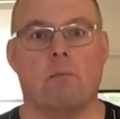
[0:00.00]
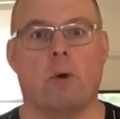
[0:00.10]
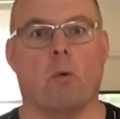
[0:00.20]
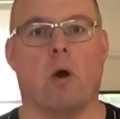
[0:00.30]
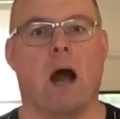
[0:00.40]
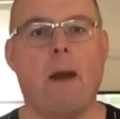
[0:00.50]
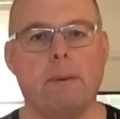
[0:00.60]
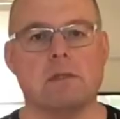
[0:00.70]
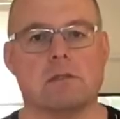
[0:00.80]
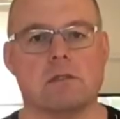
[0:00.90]
But what
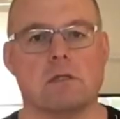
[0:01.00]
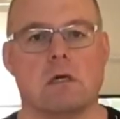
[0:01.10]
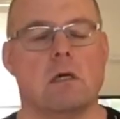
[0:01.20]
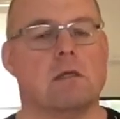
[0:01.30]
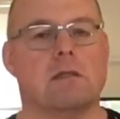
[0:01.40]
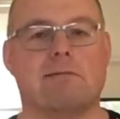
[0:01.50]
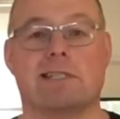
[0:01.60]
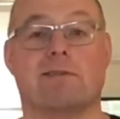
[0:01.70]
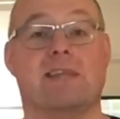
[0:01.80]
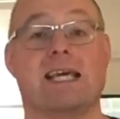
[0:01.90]
happens? The
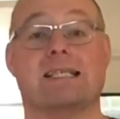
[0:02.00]
rest of the